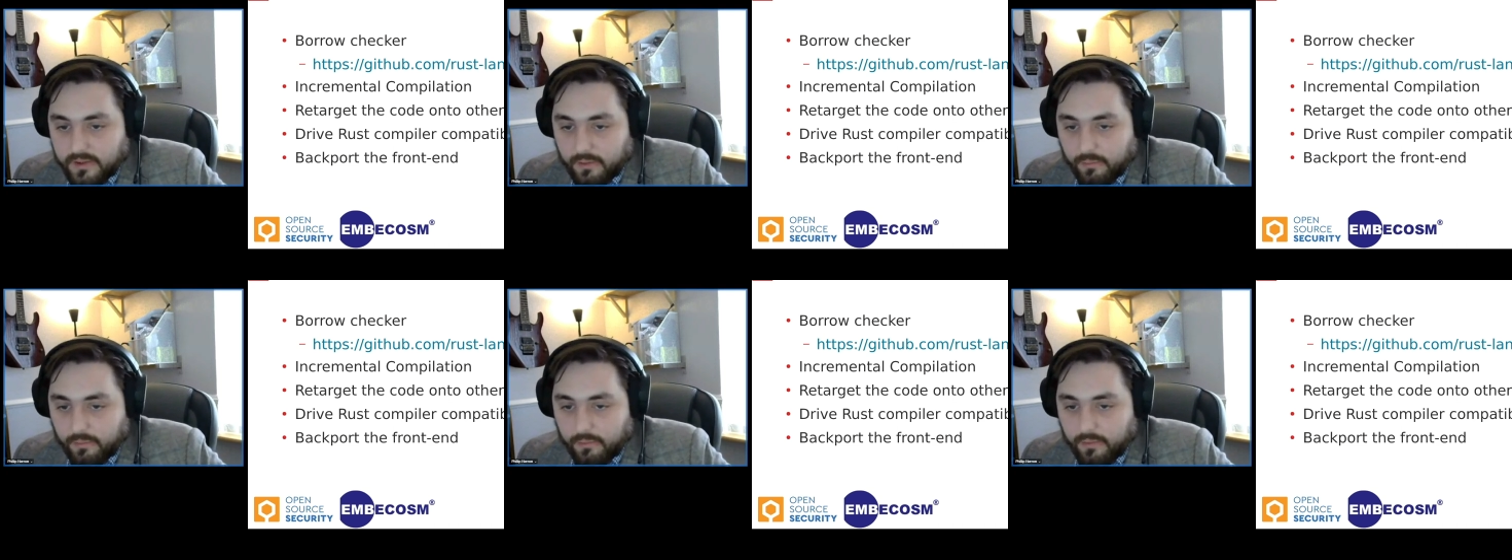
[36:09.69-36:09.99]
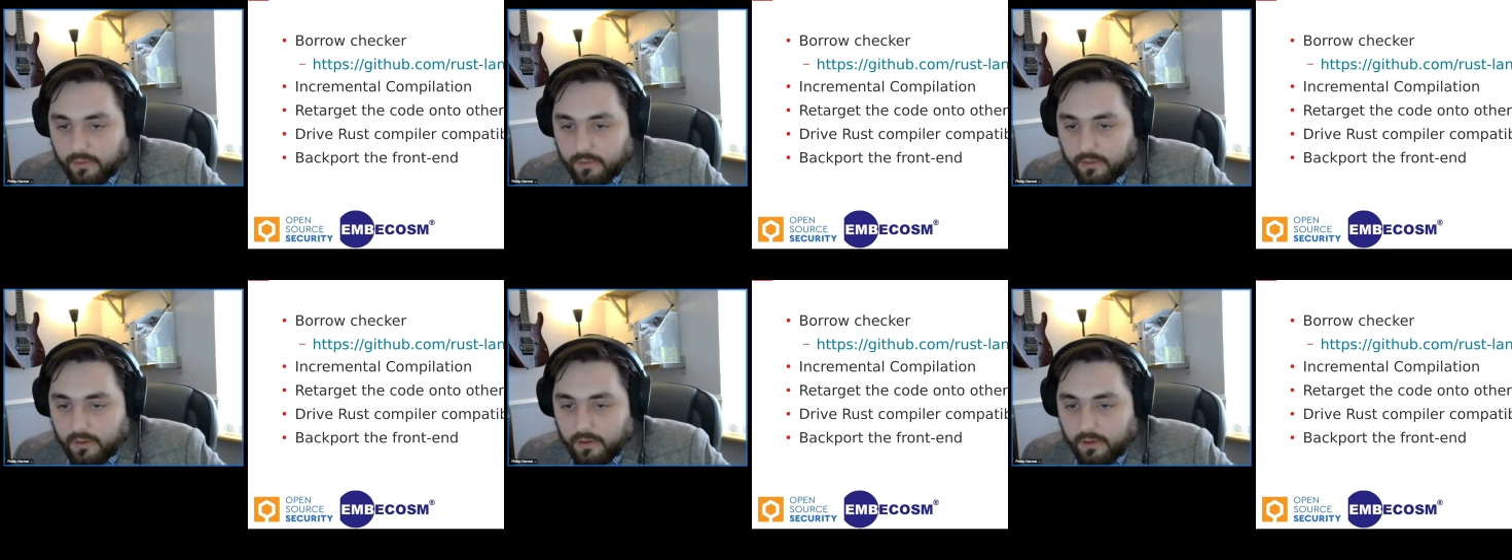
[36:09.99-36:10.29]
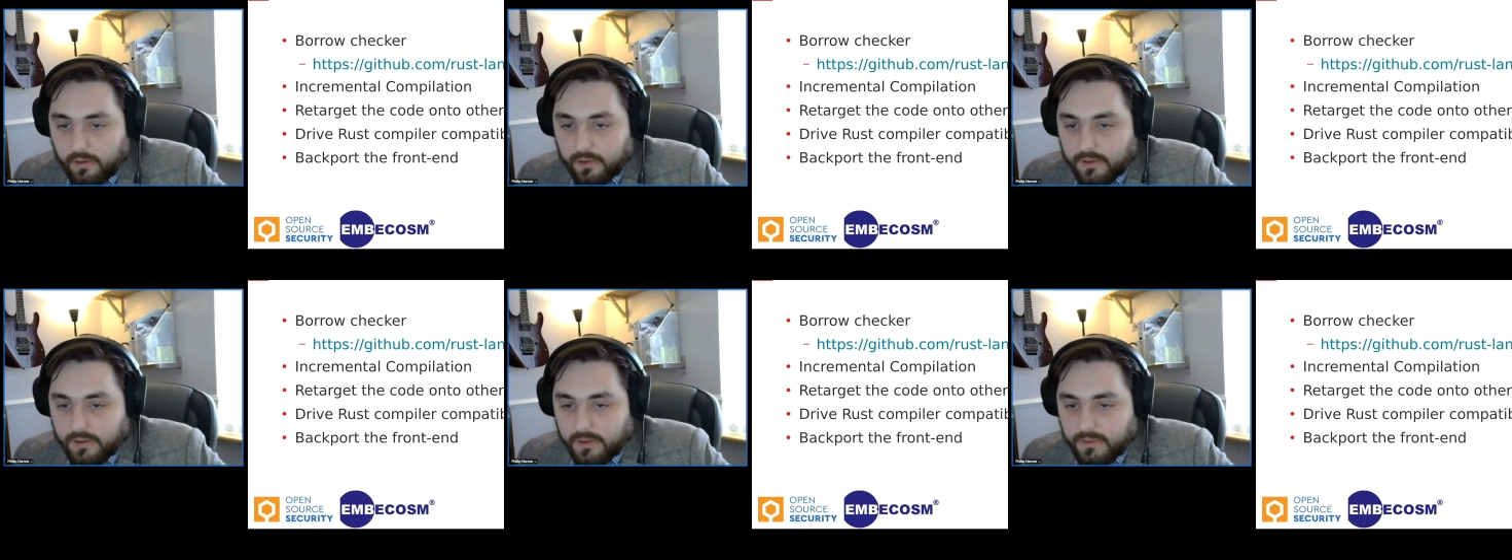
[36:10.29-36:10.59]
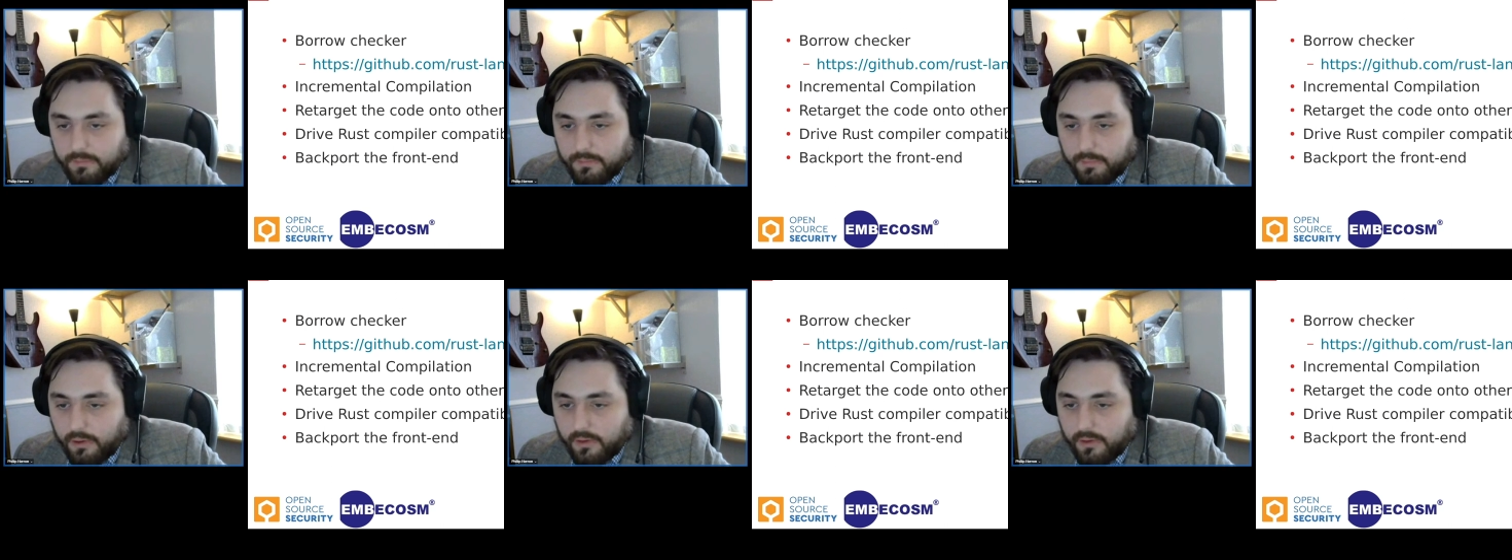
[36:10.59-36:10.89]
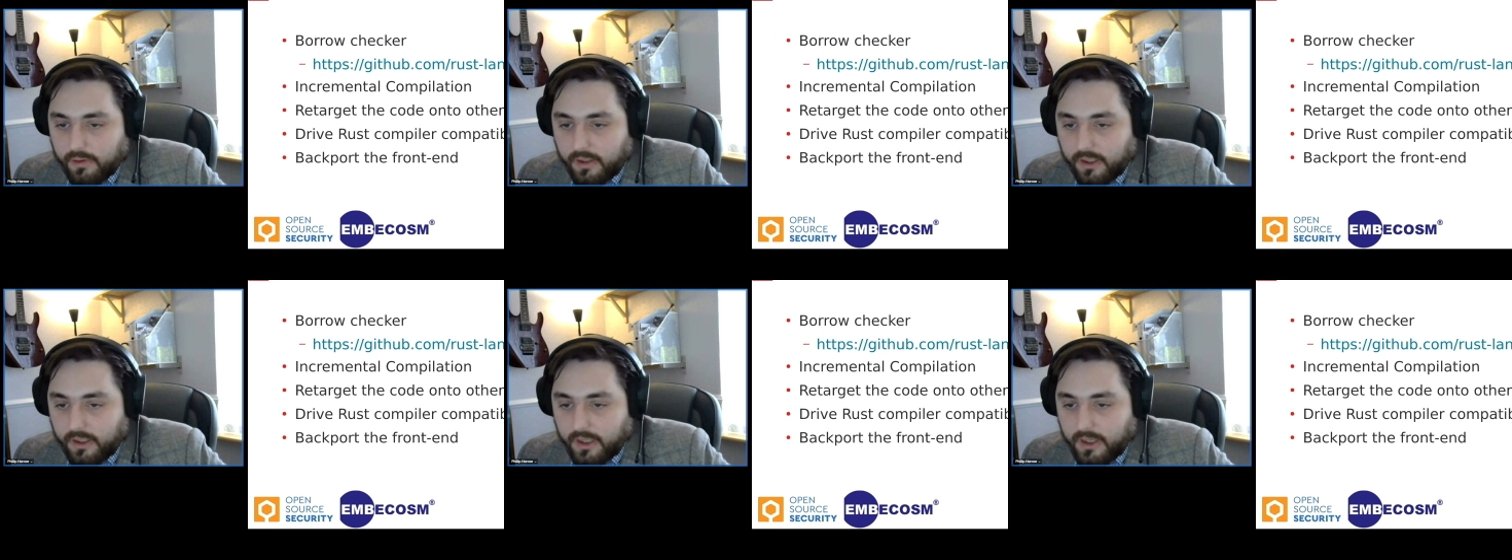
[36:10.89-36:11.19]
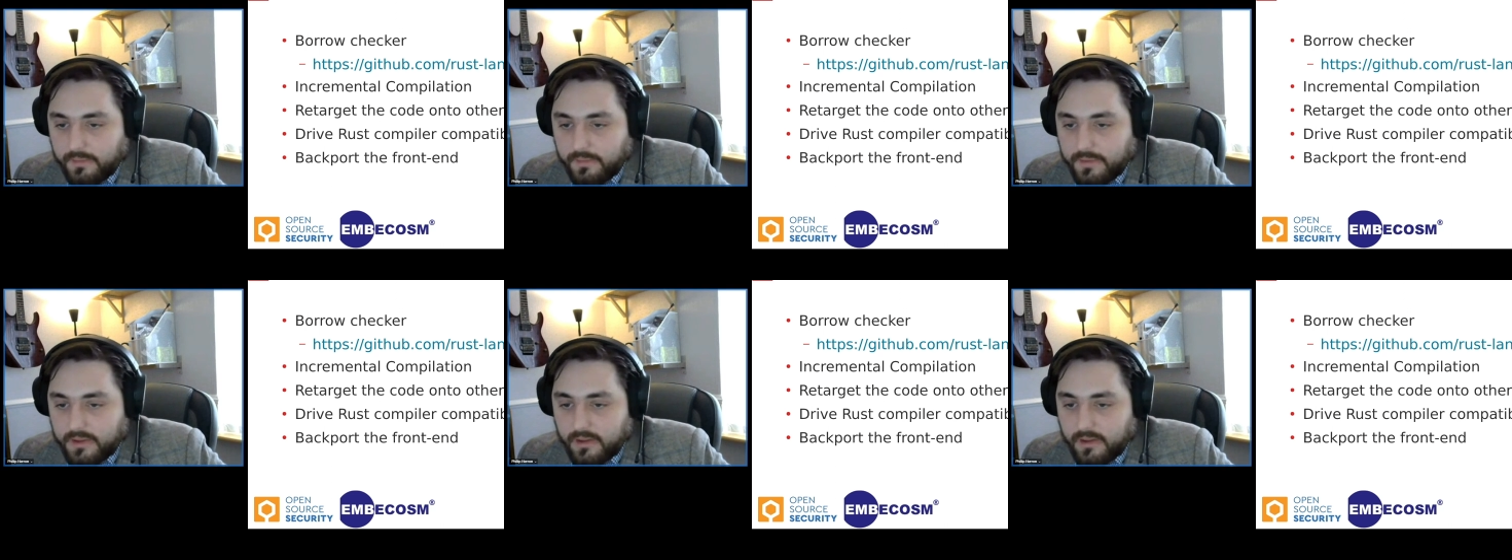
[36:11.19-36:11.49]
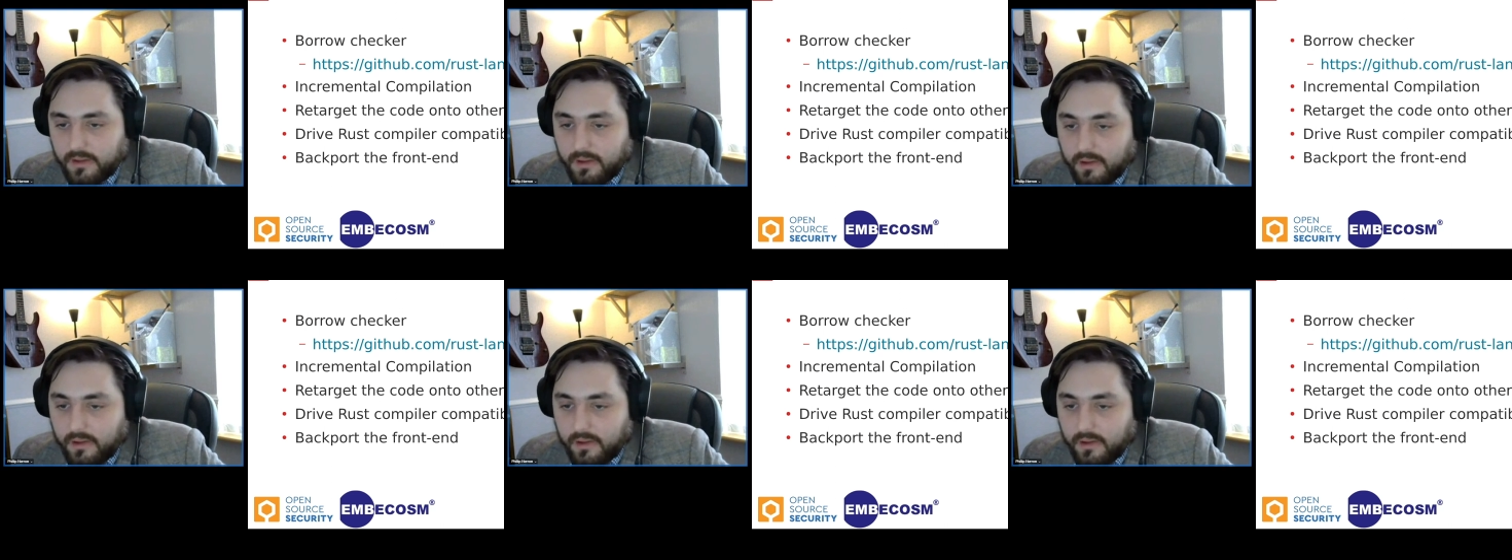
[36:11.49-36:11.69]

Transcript: are one of the largest blocking gaps,